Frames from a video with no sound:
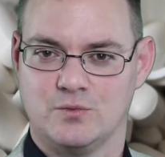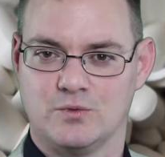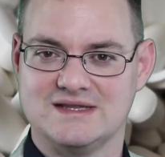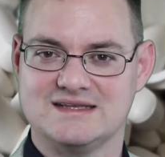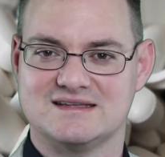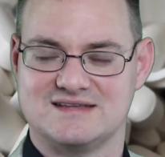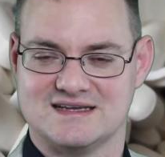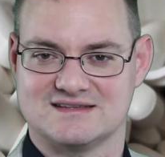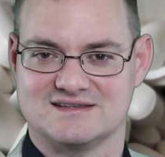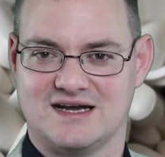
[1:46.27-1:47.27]
we need to
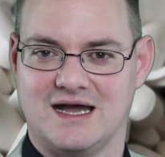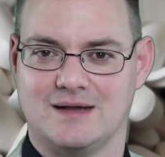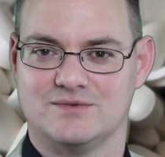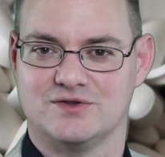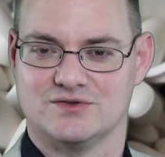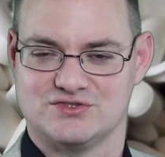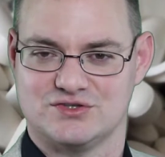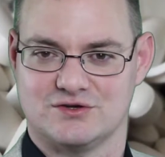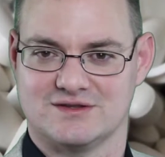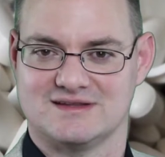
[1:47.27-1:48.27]
take the time to
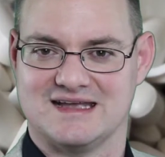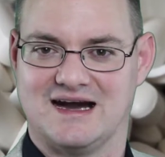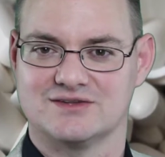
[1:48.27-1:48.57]
ensure that the